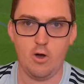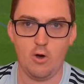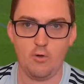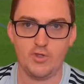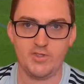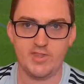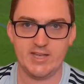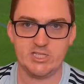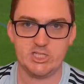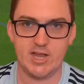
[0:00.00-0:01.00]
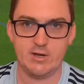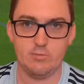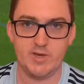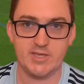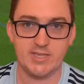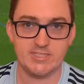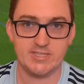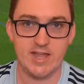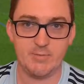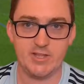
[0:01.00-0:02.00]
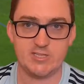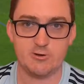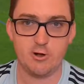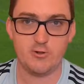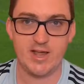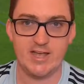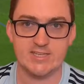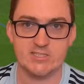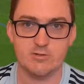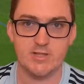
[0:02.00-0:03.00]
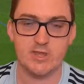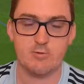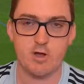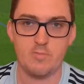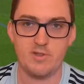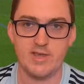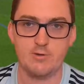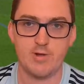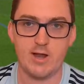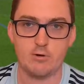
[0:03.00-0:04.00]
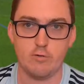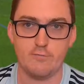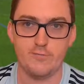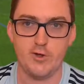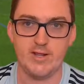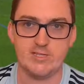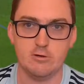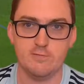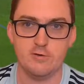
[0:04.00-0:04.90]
on the channel. But yesterday we took on Arsenal in the Europa League round of 32.